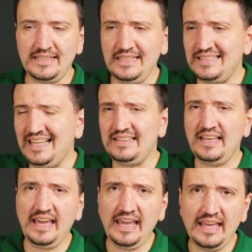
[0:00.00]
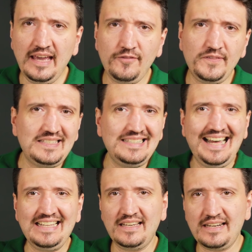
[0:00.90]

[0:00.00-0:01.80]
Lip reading: is not the AF, it's not the